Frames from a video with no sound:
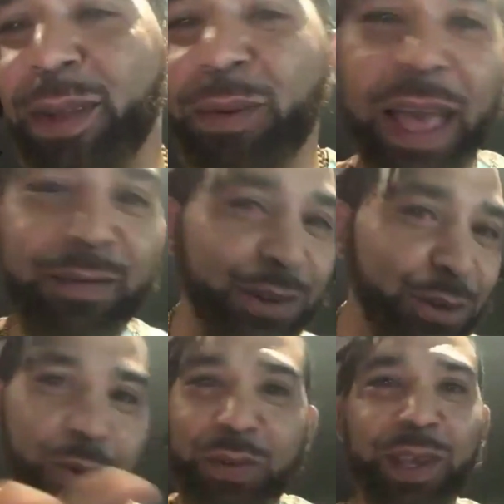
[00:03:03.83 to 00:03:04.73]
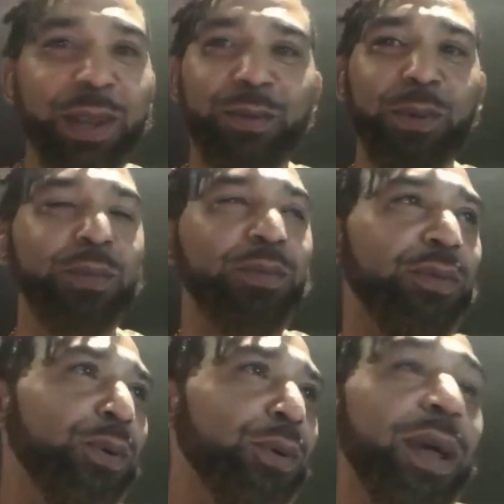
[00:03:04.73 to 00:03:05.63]
I don't have a trophy in the room
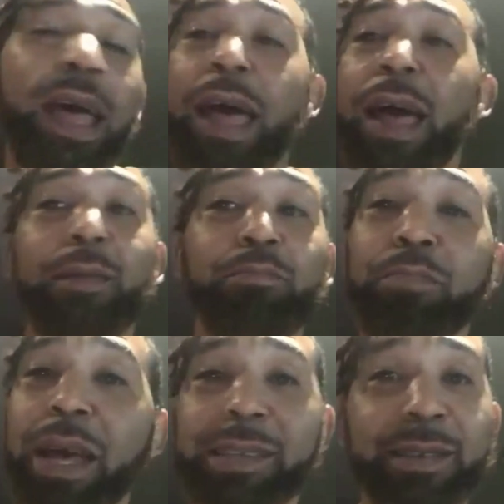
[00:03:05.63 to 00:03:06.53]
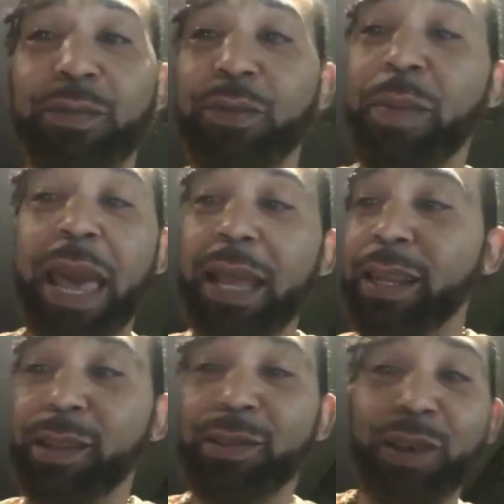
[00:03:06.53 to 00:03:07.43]
for best from head
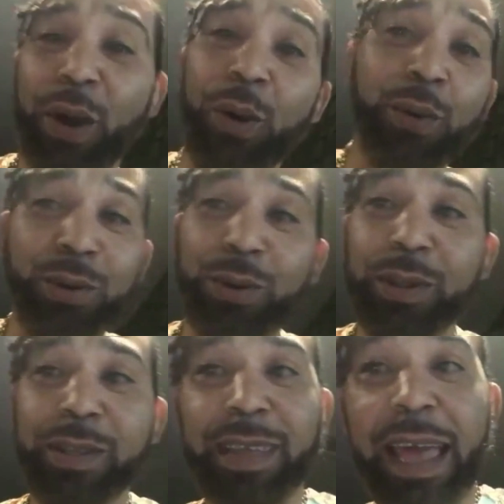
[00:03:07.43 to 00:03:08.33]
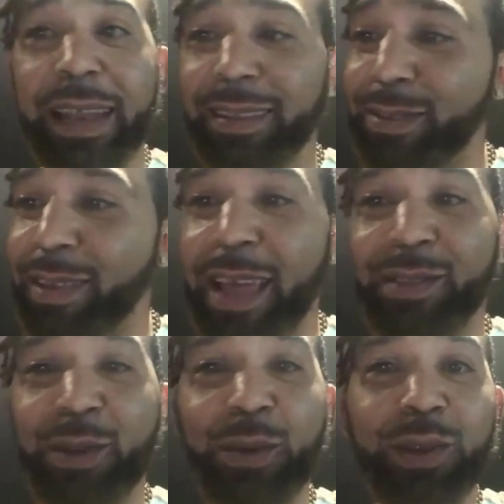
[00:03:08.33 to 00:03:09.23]
to toe. You done
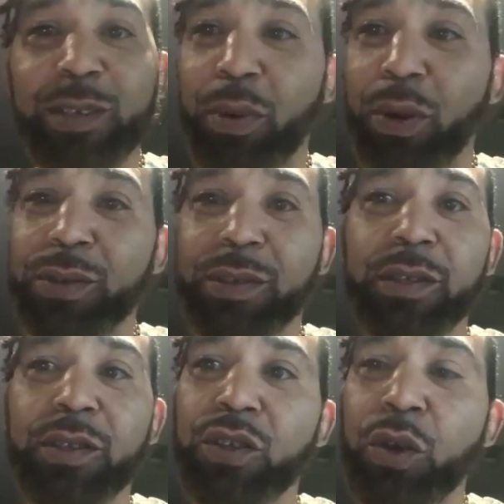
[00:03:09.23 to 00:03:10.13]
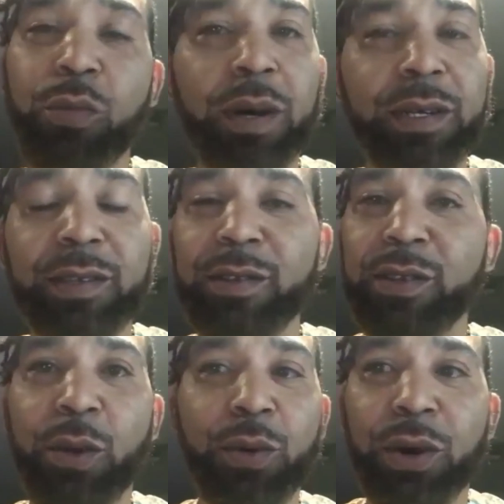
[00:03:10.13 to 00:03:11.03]
tattooed this person so much and
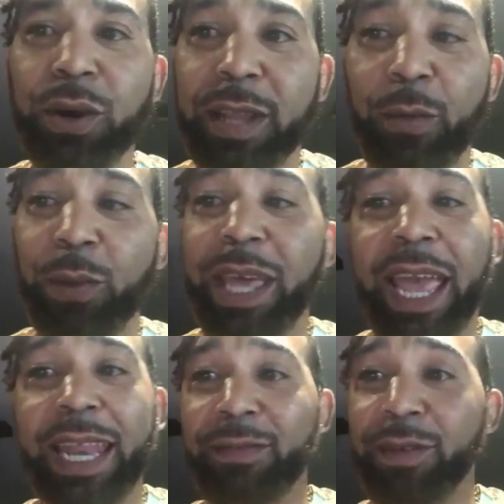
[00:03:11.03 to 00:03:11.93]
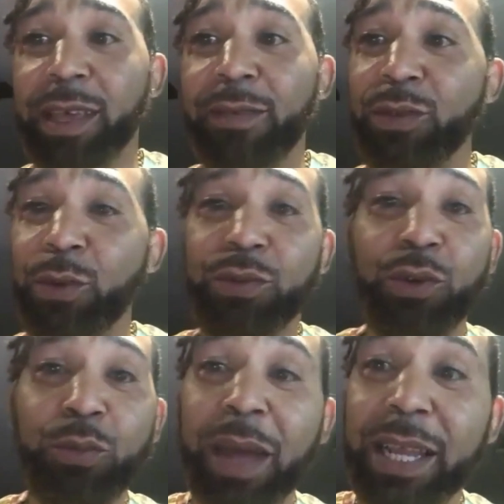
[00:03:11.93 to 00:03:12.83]
so good that we can't even give you
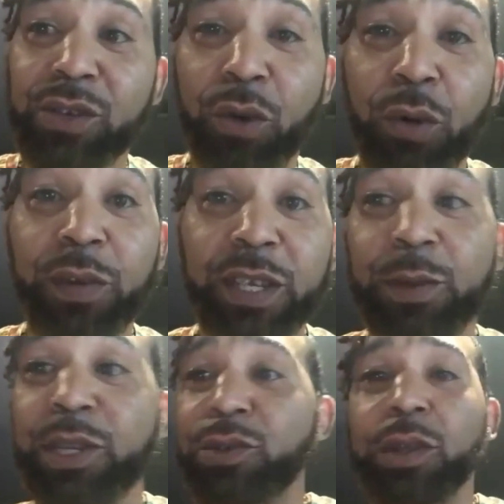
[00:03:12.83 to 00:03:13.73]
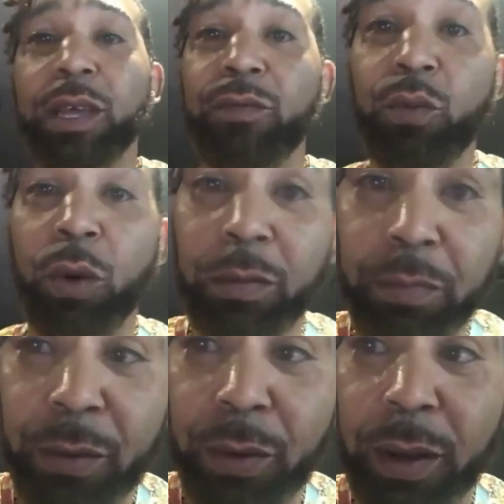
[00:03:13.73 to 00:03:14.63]
too many trophies. We're just going to give you one
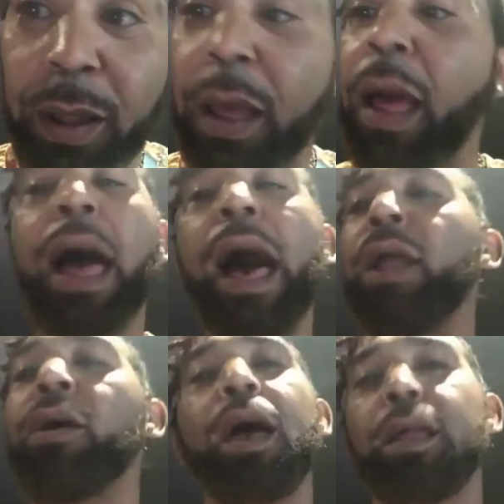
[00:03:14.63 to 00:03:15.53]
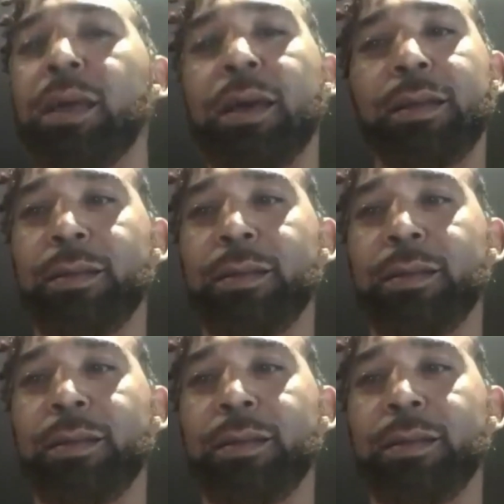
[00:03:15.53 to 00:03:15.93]
big one. I don't have it yet.